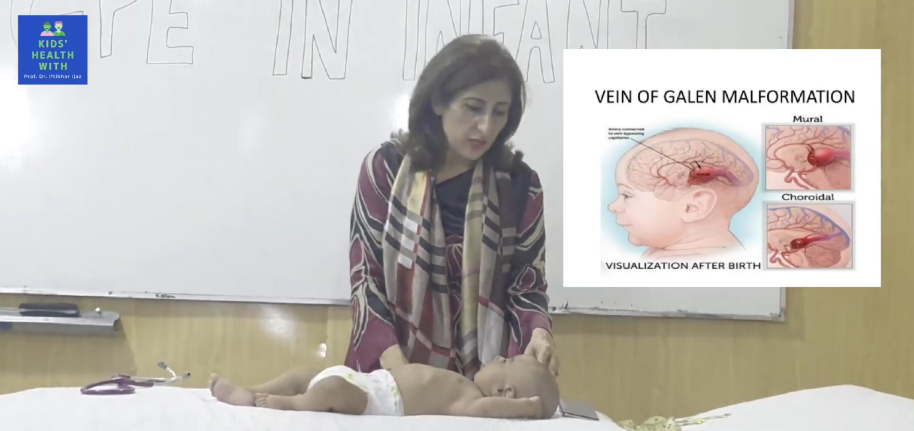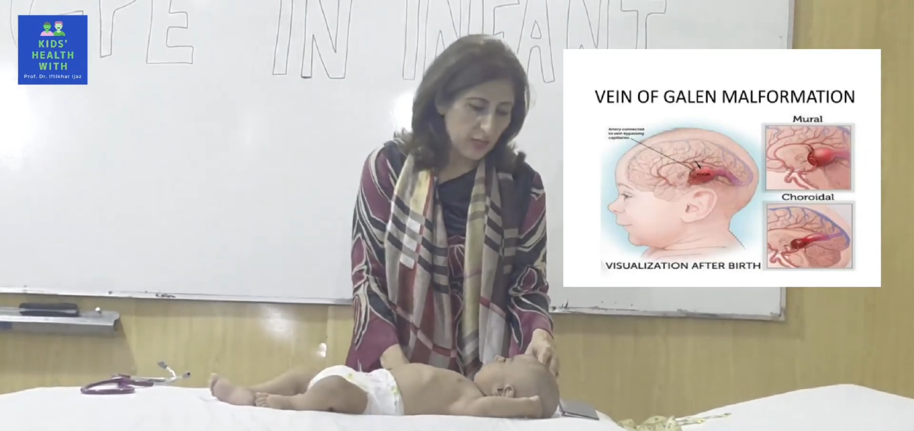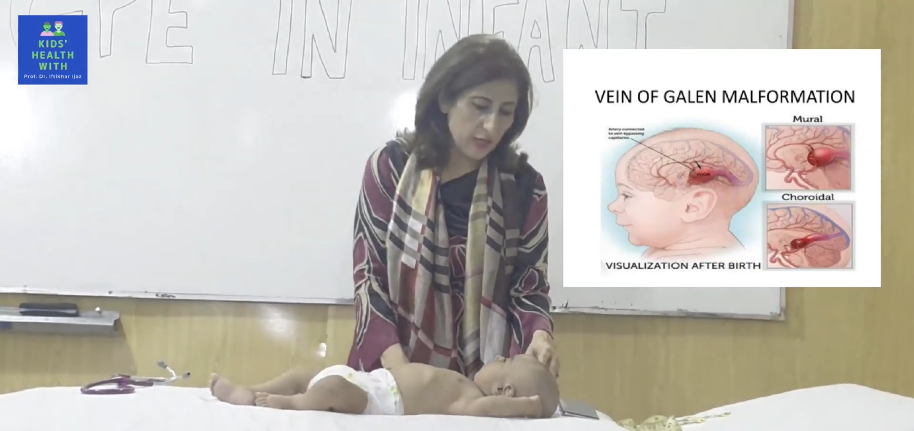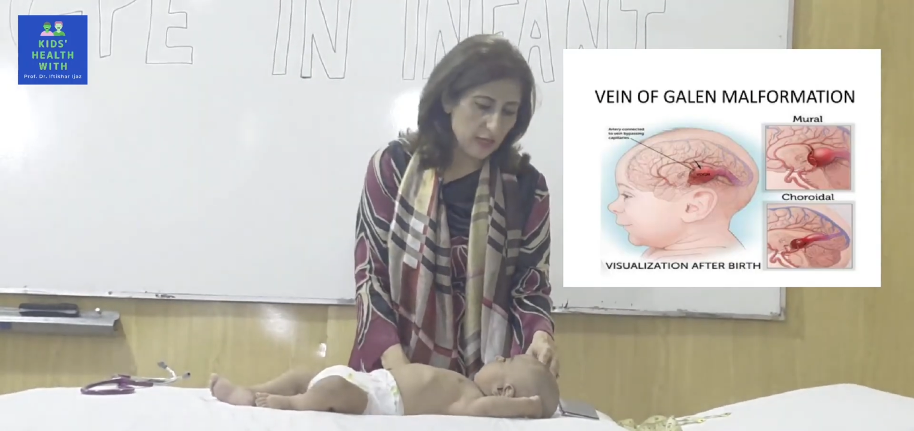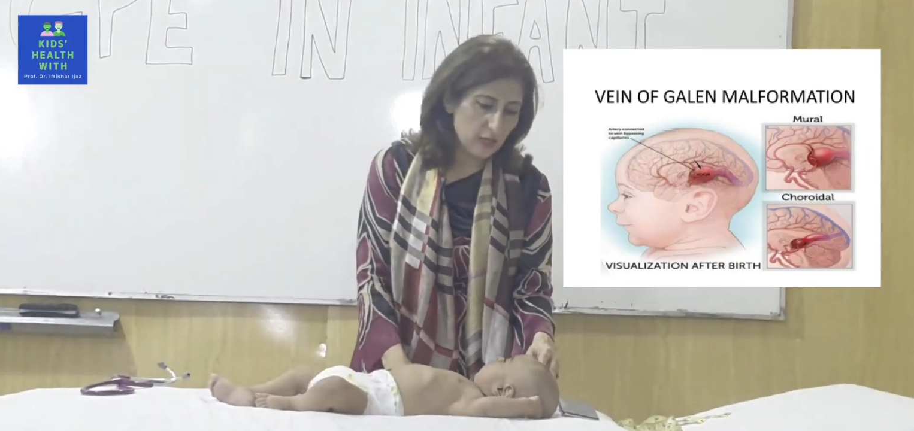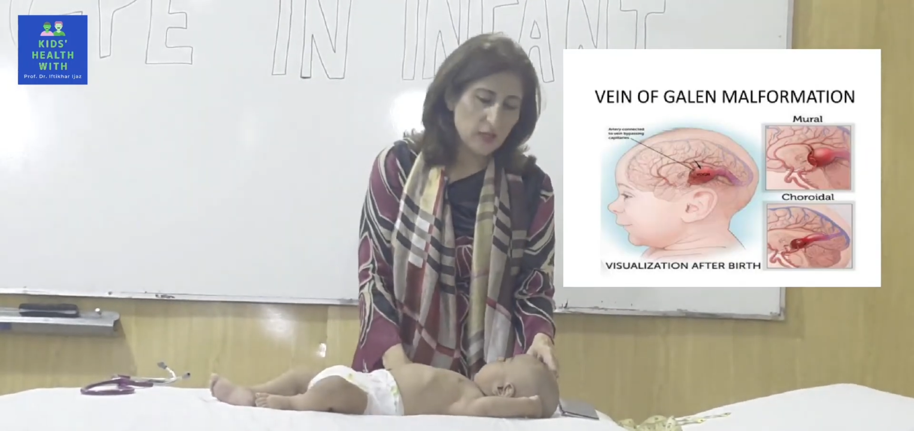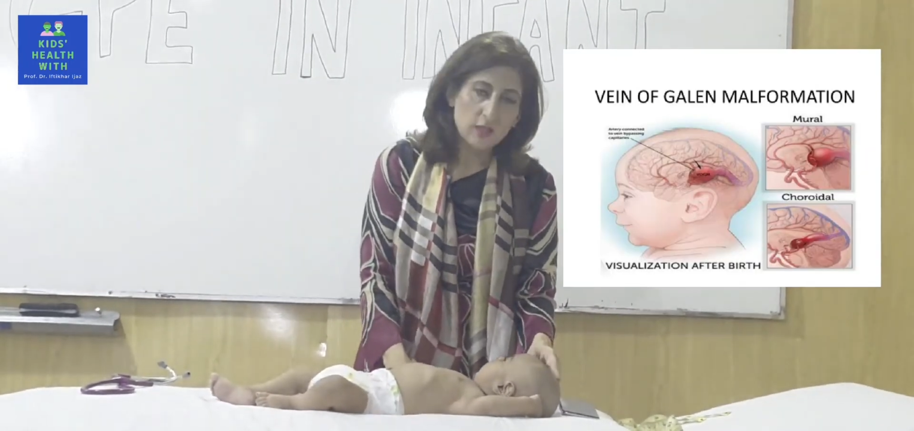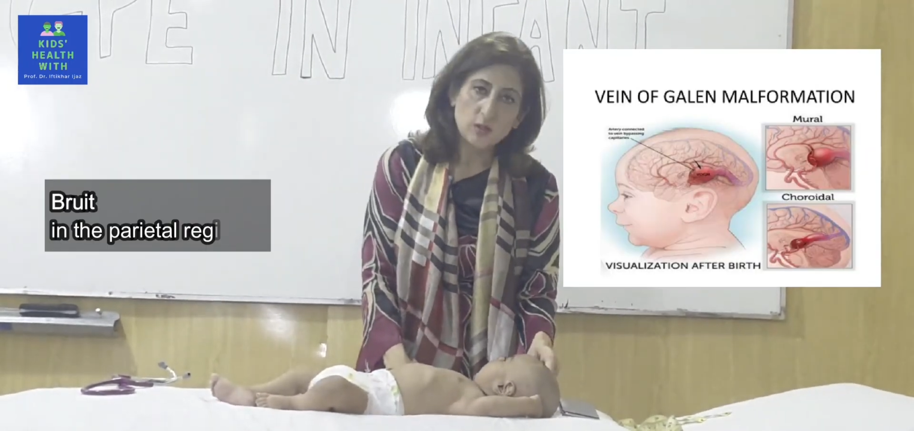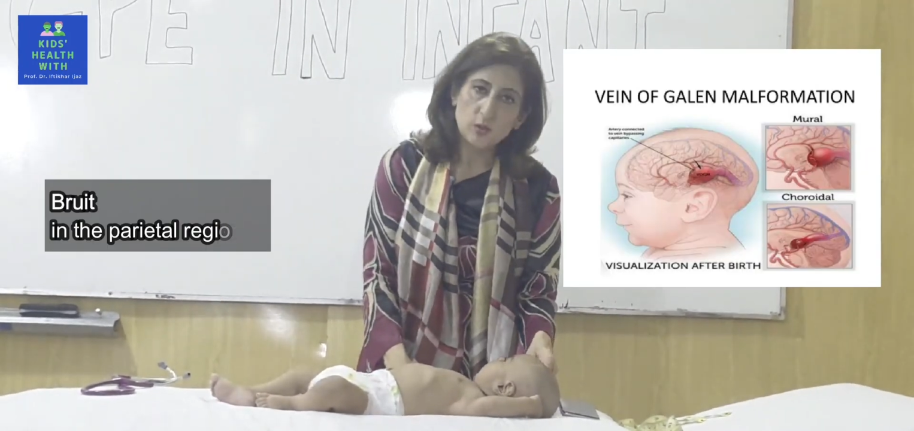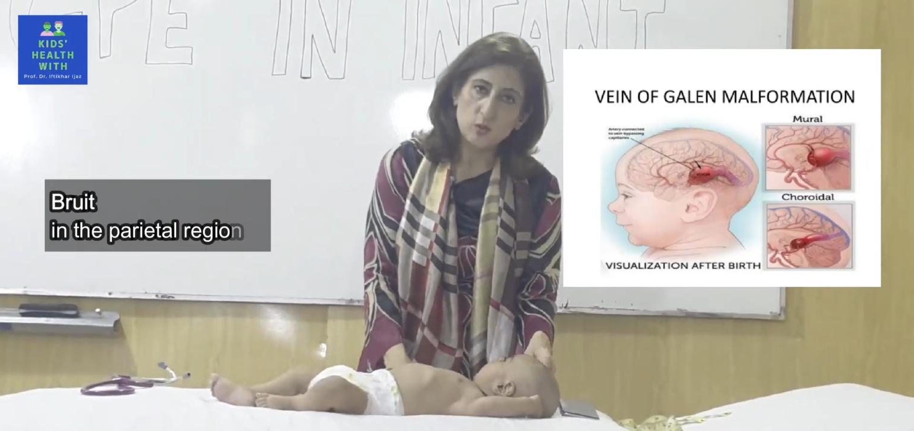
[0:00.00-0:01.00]
Here
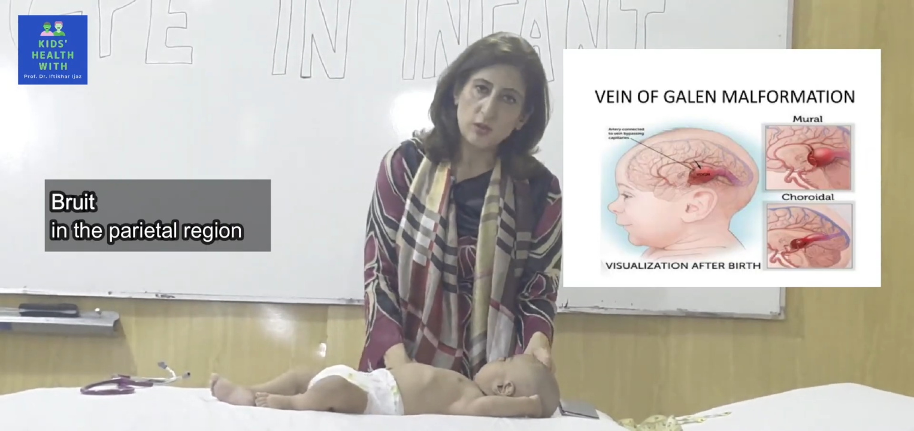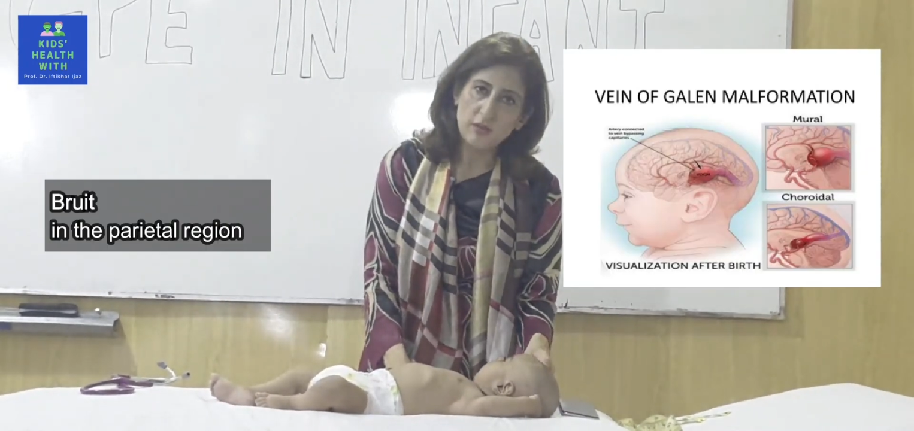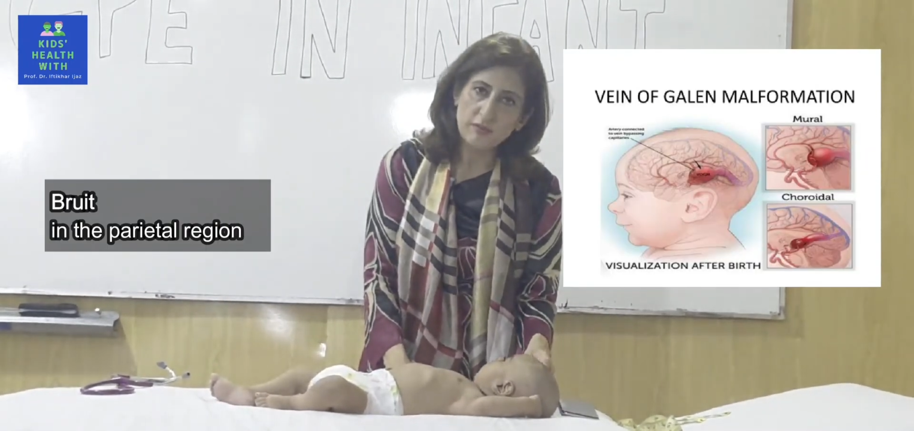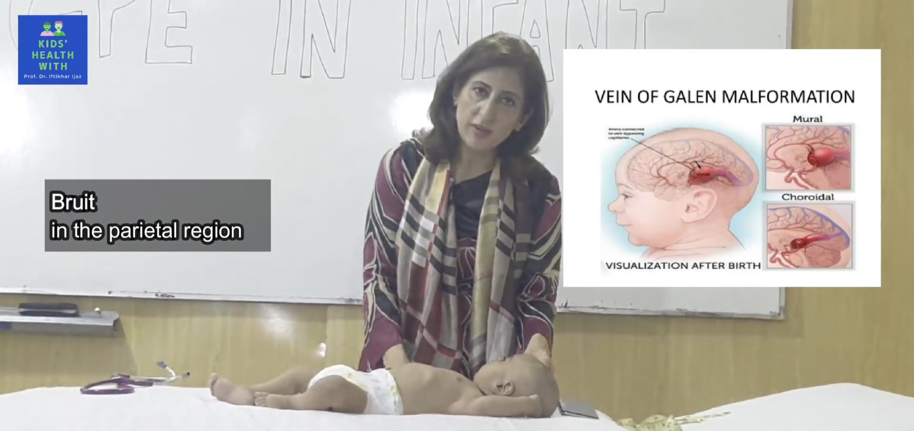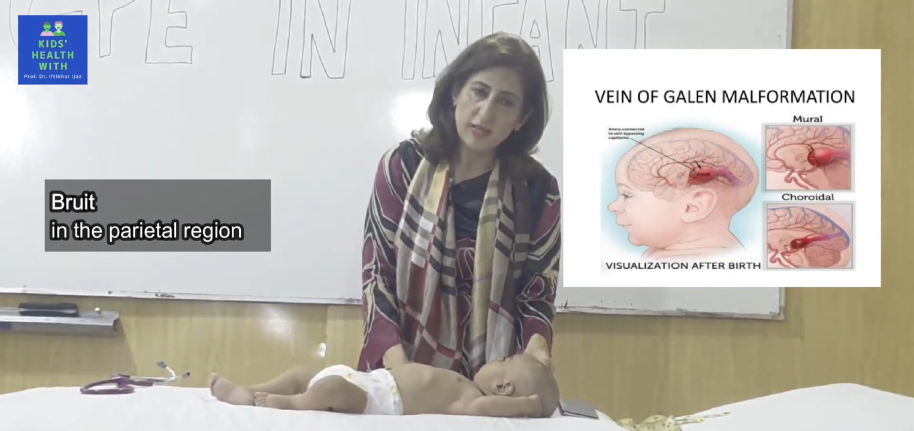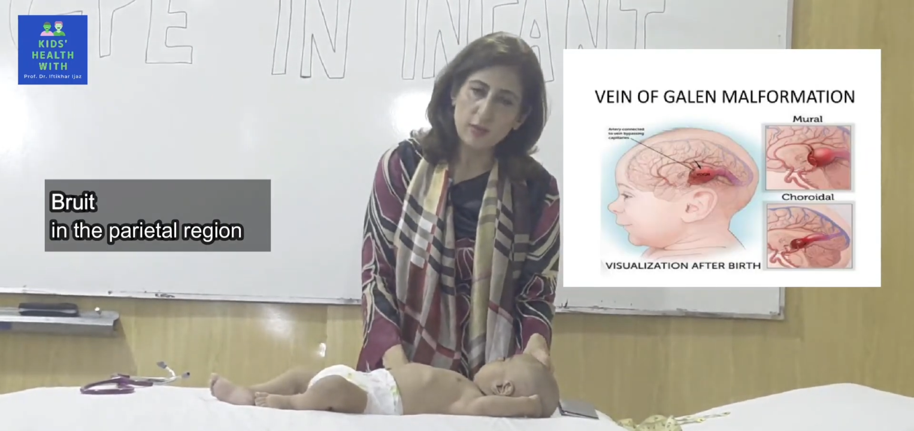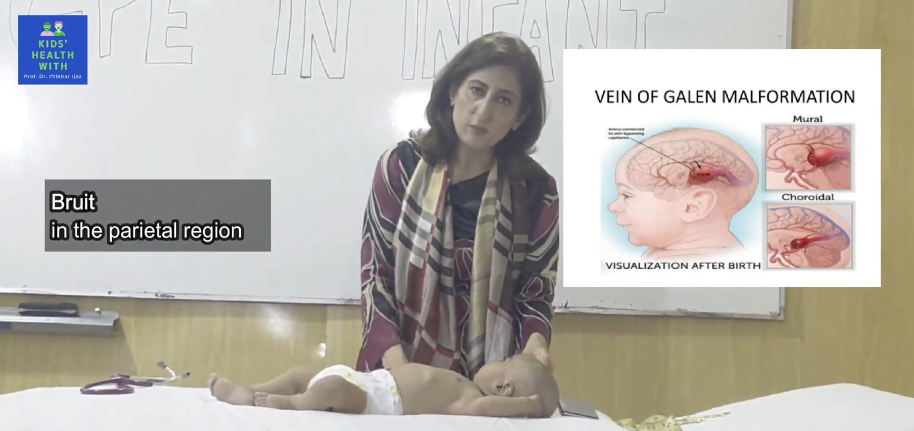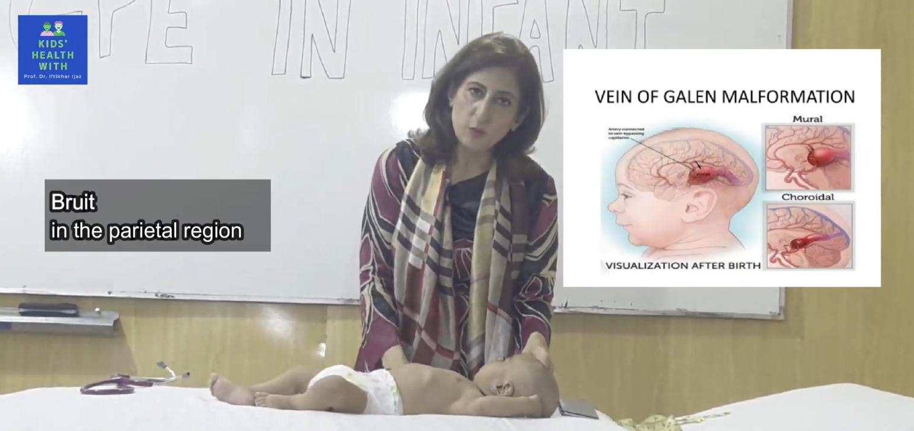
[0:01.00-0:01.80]
you can find a